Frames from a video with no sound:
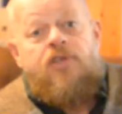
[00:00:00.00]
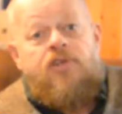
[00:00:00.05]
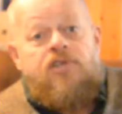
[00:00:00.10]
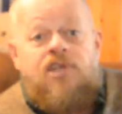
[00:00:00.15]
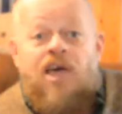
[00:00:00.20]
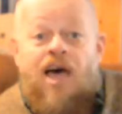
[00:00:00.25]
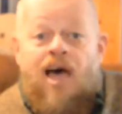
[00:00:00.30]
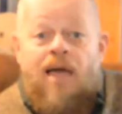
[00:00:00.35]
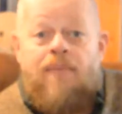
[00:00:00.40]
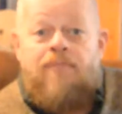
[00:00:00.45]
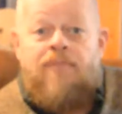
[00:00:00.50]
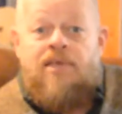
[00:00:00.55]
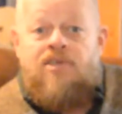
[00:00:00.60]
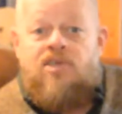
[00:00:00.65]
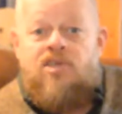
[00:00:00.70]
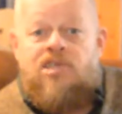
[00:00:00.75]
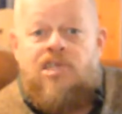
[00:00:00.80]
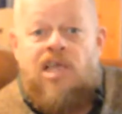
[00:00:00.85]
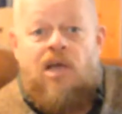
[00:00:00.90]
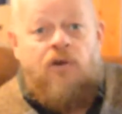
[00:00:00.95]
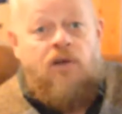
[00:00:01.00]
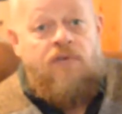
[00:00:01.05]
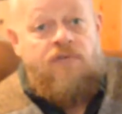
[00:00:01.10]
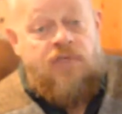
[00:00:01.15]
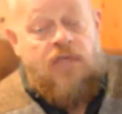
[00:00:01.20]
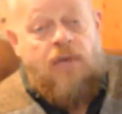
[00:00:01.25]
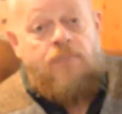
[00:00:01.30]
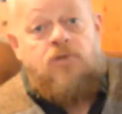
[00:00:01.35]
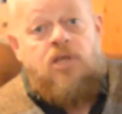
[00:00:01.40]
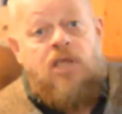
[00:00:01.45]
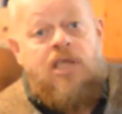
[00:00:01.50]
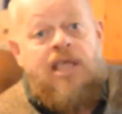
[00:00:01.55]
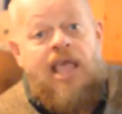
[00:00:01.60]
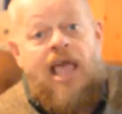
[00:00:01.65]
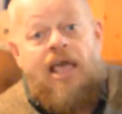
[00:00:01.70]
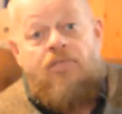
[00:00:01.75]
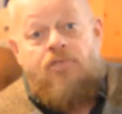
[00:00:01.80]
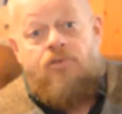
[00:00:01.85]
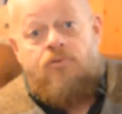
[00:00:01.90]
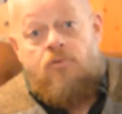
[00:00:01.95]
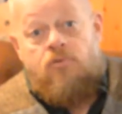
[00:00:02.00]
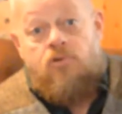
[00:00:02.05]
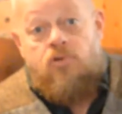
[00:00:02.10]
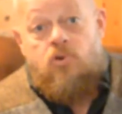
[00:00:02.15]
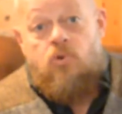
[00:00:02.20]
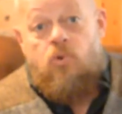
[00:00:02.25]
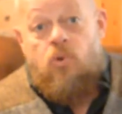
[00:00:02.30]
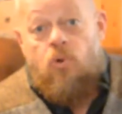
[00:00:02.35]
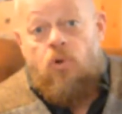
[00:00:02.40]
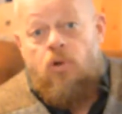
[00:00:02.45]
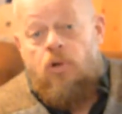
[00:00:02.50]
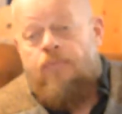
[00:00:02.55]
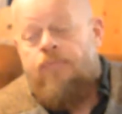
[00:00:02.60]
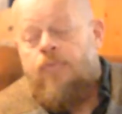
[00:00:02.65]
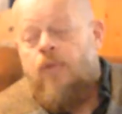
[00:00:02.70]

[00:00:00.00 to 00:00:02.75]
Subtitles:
time necessary for them to get through school.